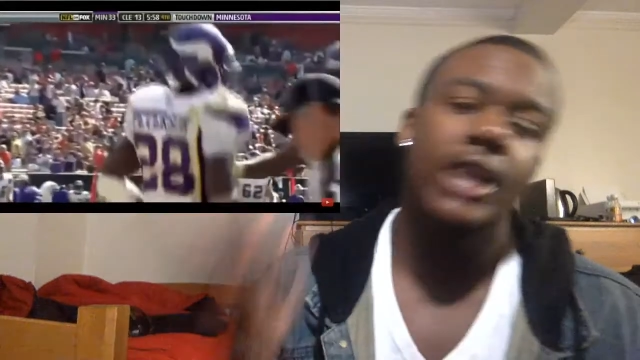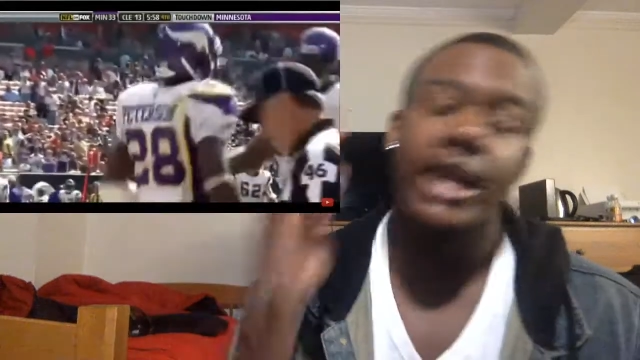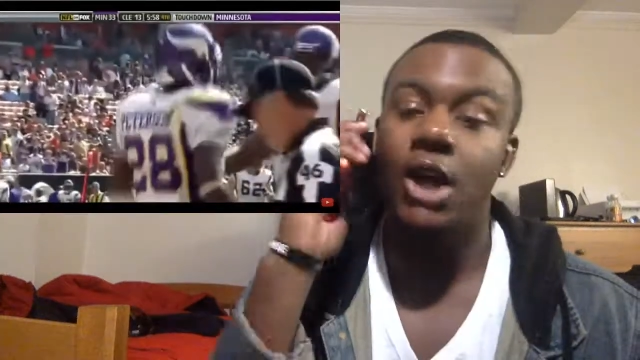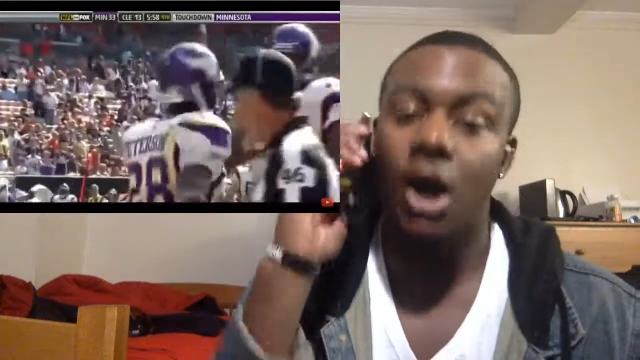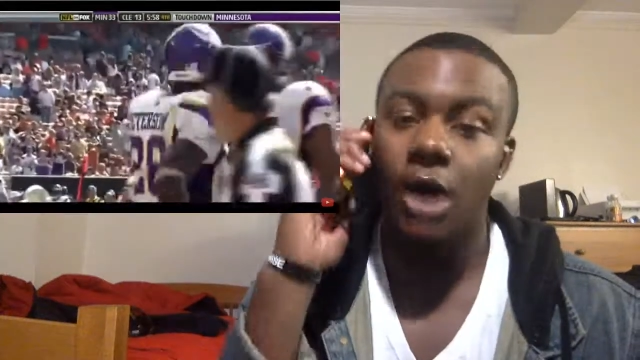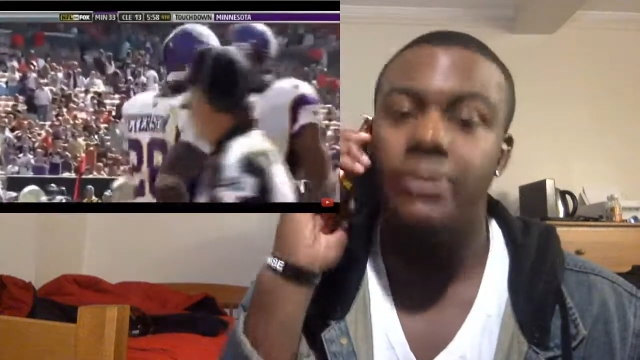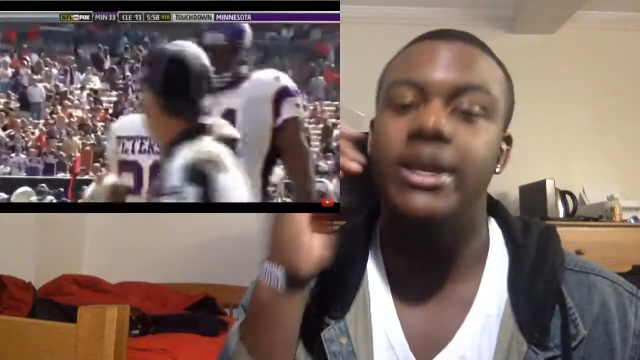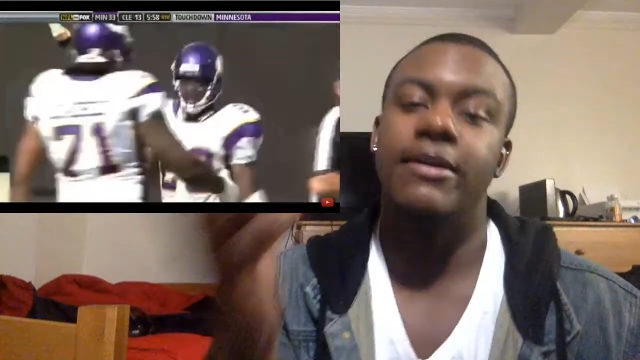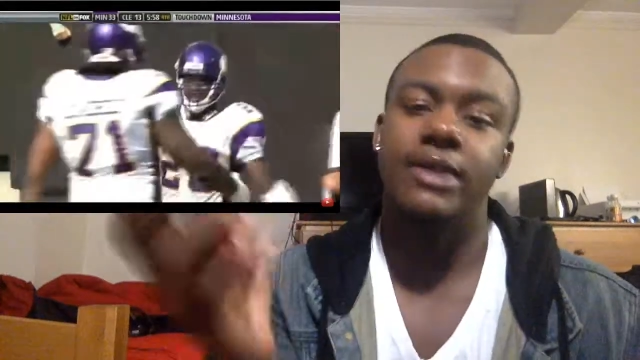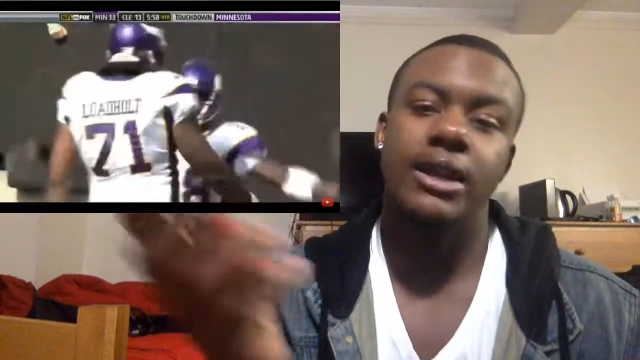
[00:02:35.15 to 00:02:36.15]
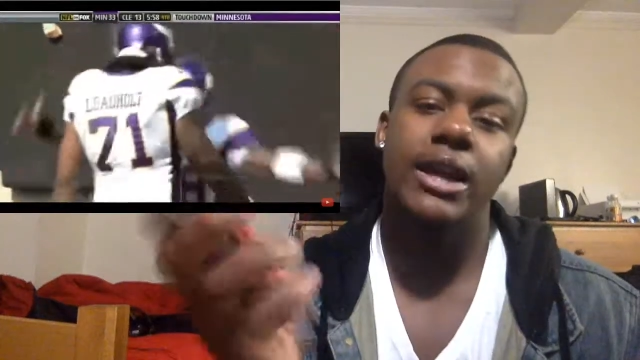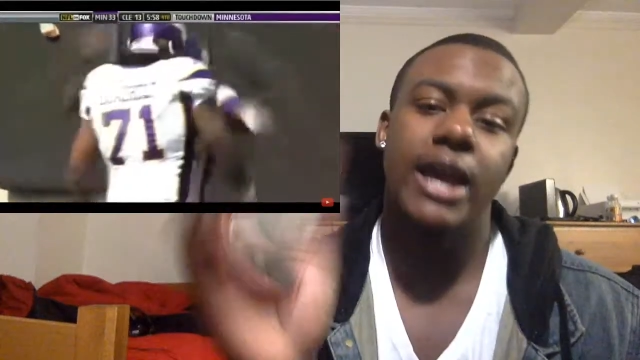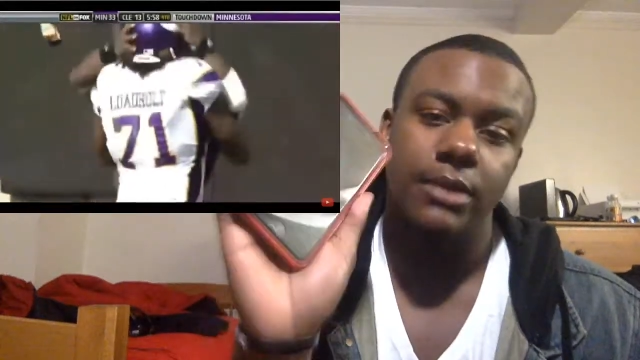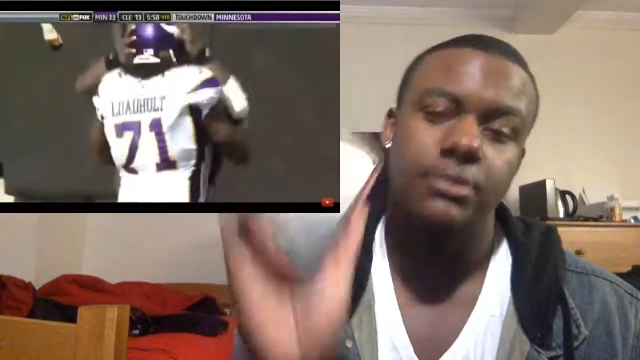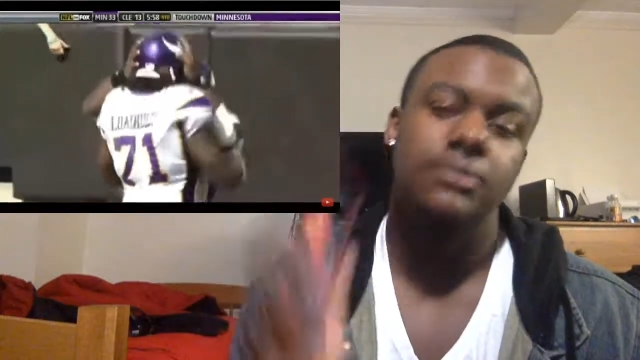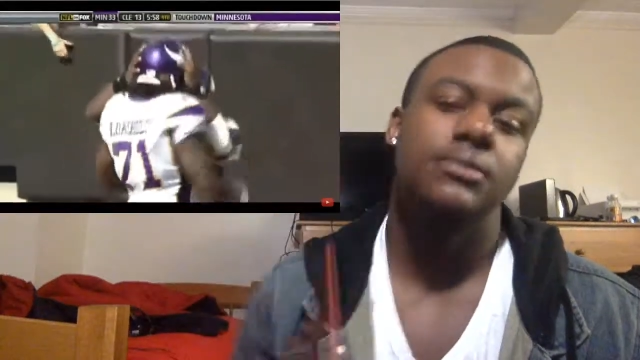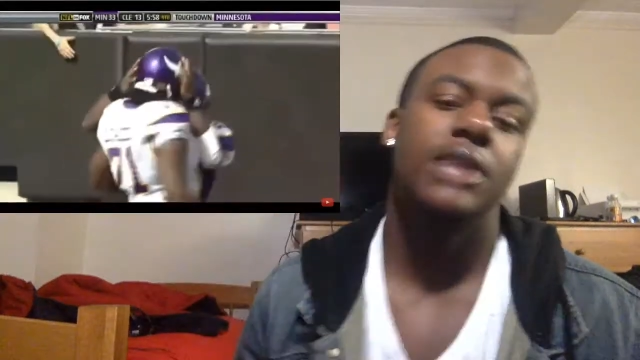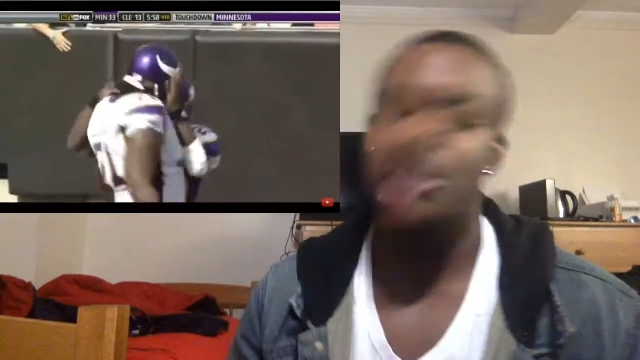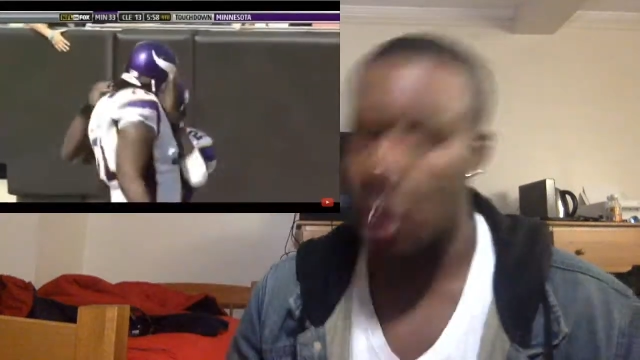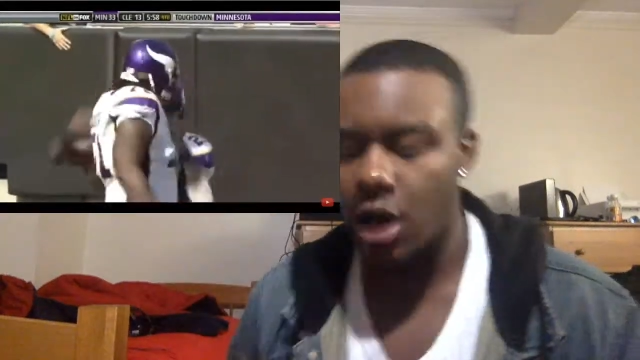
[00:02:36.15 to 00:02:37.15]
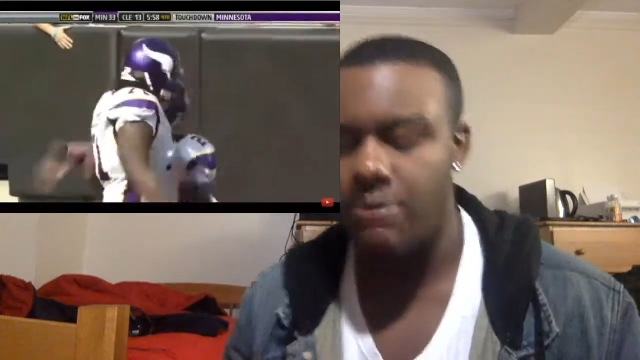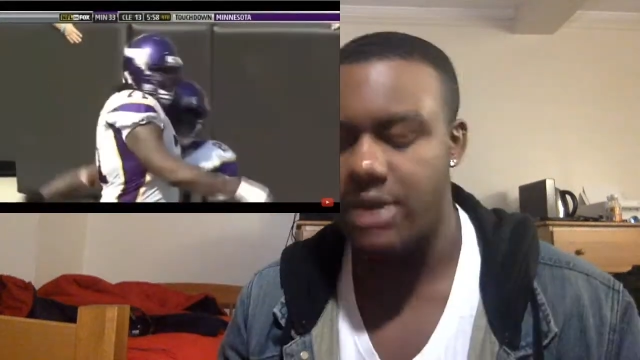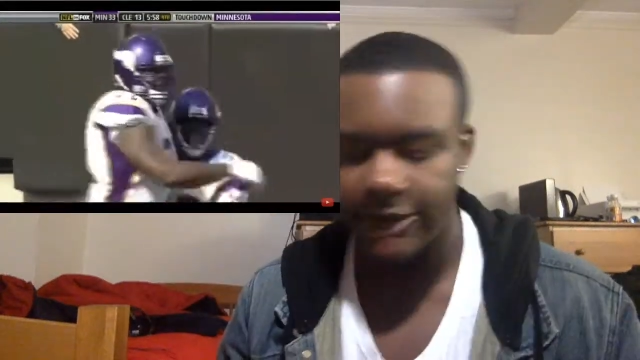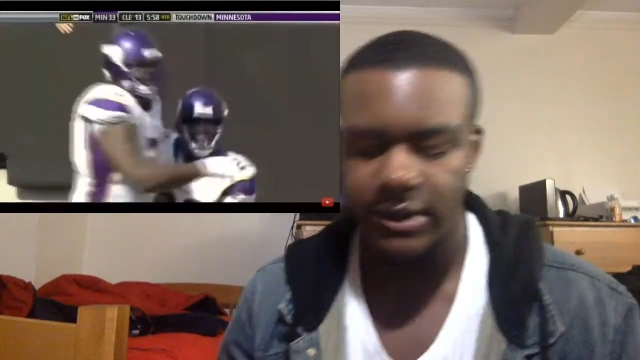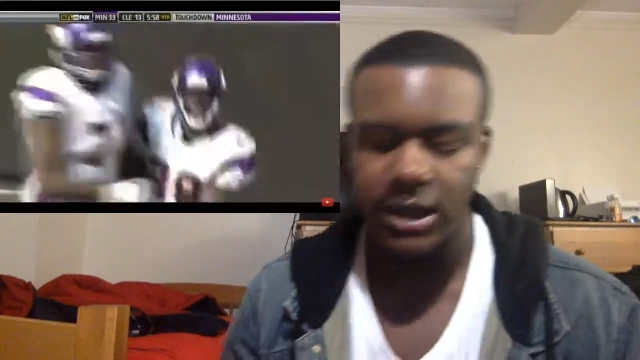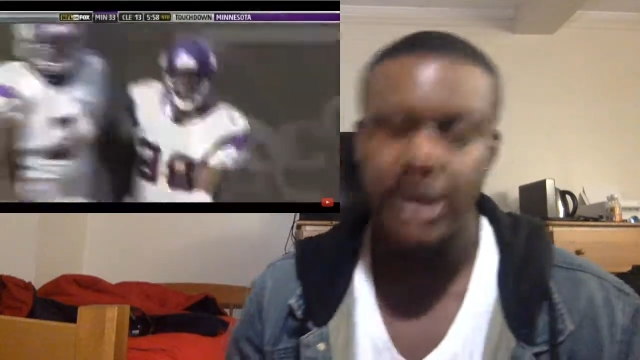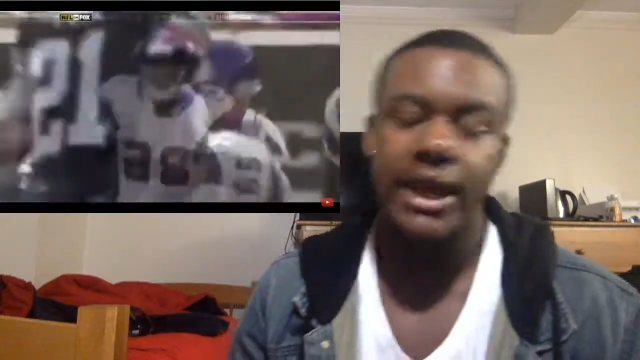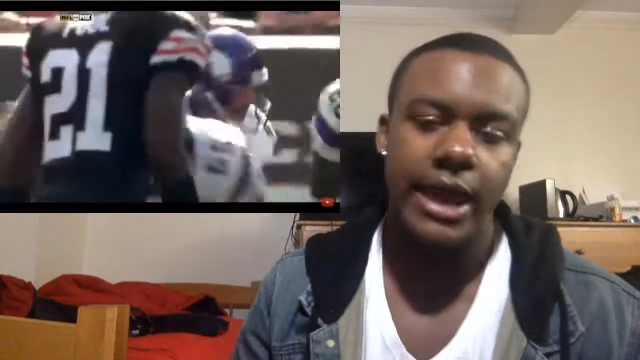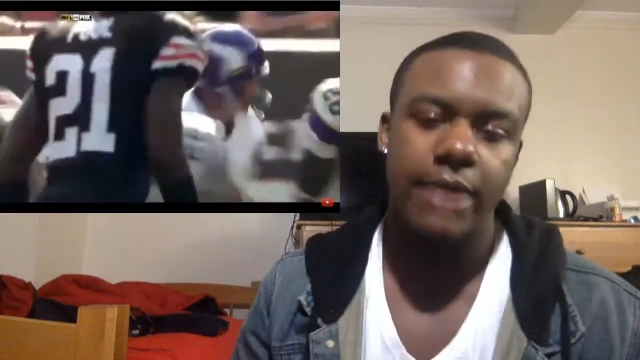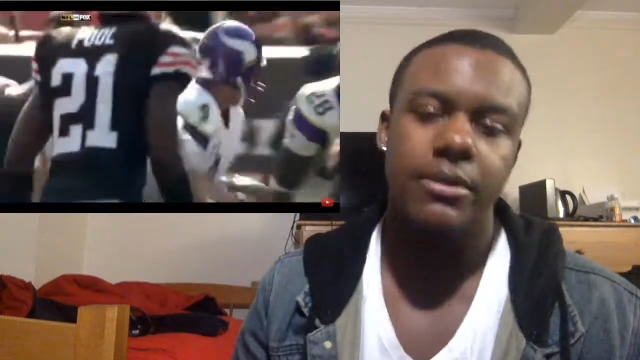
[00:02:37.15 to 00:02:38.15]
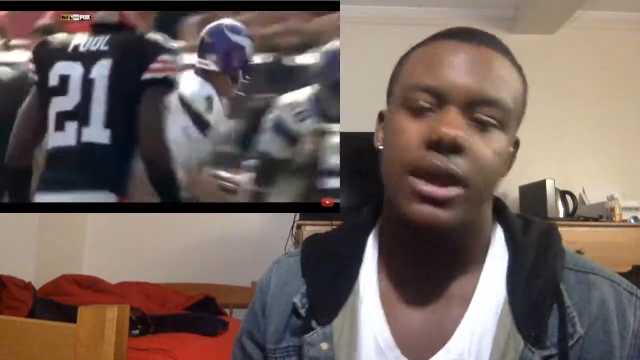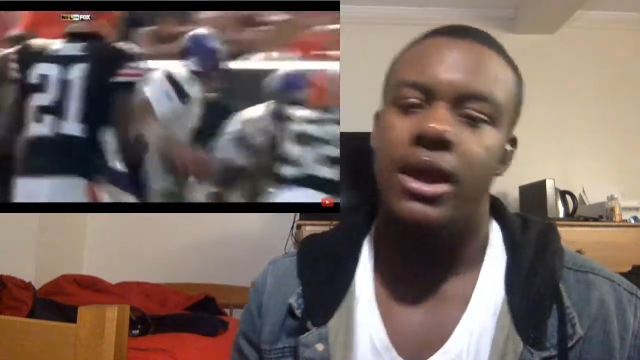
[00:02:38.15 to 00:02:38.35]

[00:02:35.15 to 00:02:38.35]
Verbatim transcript: He called me after the game. He called me after the game